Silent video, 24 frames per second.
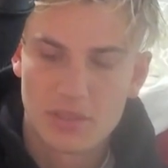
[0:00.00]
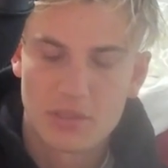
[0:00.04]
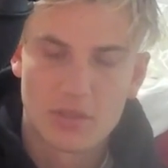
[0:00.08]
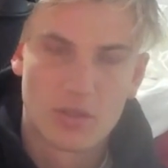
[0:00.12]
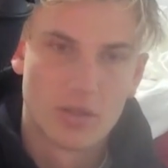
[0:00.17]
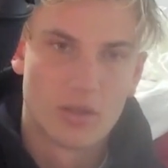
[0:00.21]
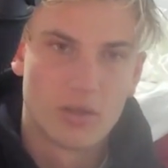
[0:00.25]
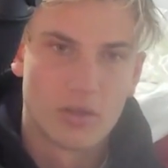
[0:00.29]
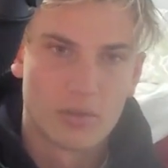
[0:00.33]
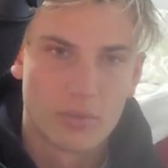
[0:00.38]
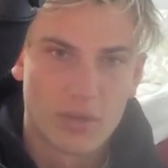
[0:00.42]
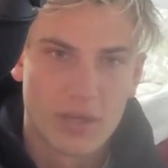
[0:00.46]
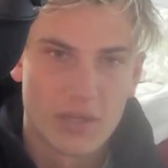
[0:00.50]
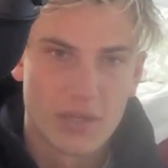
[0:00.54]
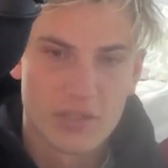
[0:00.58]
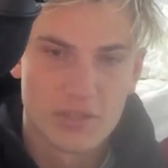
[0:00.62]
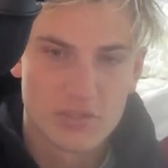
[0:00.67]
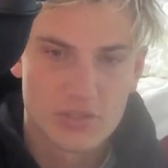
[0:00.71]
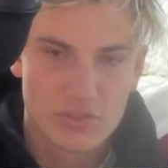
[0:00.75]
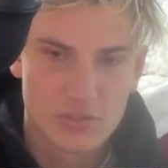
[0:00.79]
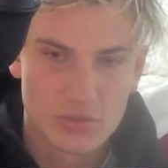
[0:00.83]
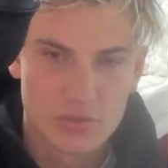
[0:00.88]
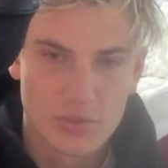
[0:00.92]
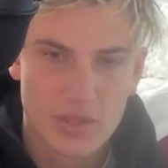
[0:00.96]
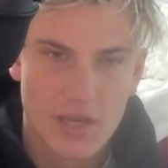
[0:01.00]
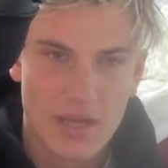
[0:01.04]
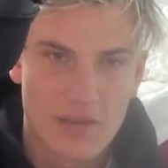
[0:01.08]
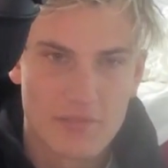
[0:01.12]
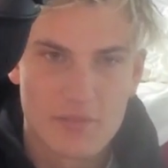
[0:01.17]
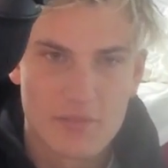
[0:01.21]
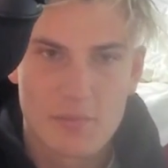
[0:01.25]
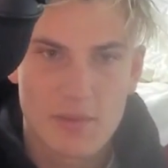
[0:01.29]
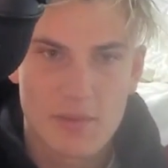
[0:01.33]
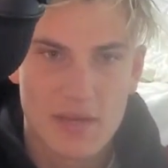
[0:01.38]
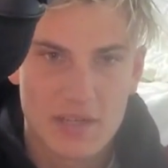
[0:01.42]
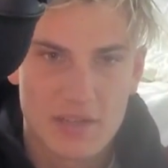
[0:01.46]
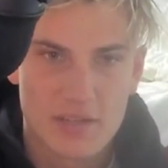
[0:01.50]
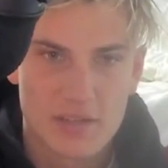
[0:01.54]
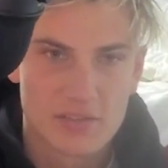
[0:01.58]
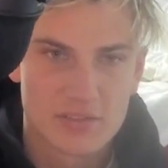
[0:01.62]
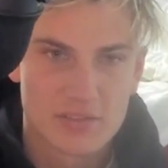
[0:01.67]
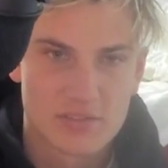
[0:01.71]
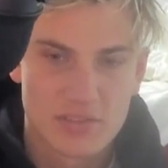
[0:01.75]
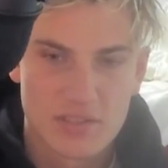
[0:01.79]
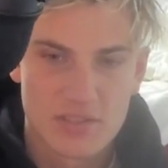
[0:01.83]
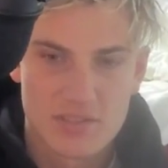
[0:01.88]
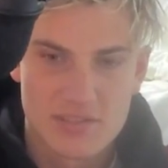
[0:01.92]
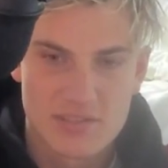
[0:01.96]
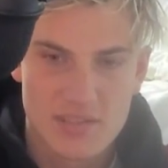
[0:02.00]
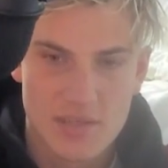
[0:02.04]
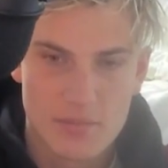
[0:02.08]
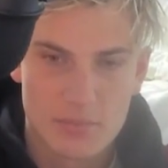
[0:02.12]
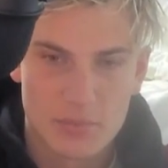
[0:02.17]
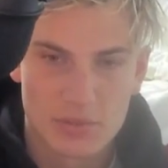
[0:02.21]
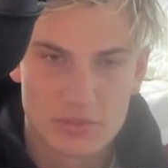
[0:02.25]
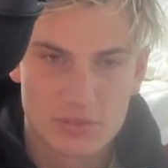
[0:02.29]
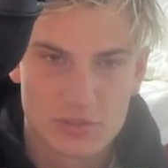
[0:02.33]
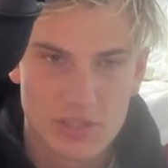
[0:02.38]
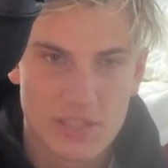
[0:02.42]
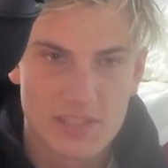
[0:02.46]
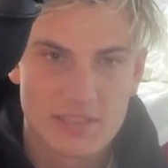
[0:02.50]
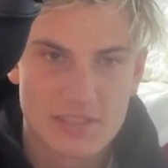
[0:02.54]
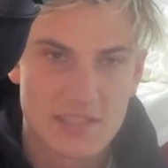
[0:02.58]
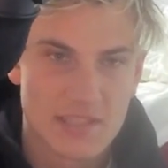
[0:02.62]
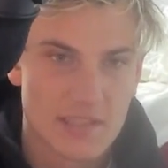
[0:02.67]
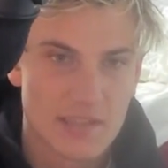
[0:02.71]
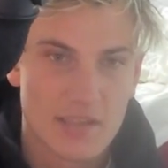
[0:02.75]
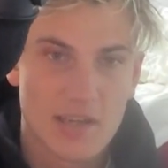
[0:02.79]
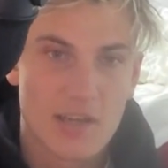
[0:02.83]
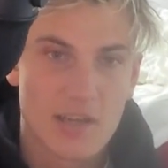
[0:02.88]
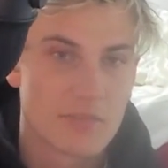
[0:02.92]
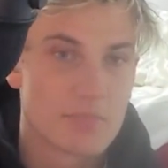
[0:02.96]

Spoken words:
"Oh, why didn't you have the body all assembled and try and take it off?"